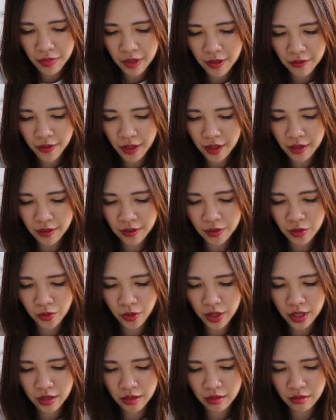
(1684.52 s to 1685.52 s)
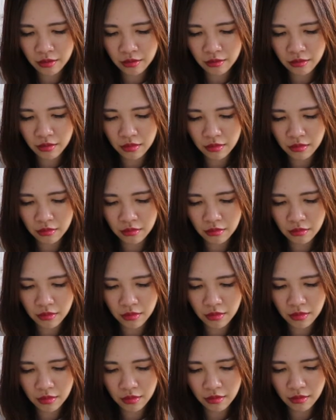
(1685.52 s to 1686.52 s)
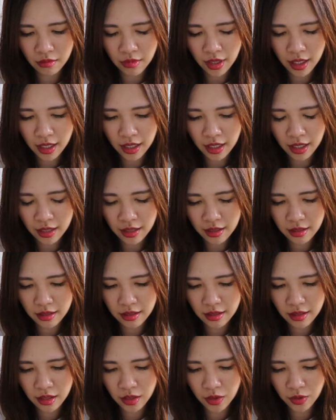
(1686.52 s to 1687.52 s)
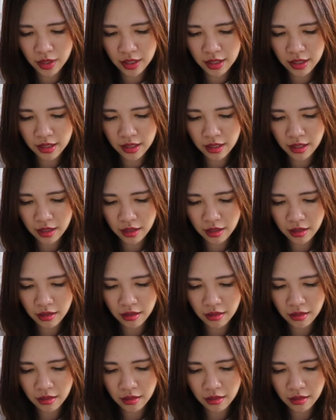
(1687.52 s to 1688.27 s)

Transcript: a big fan of sweet dessert,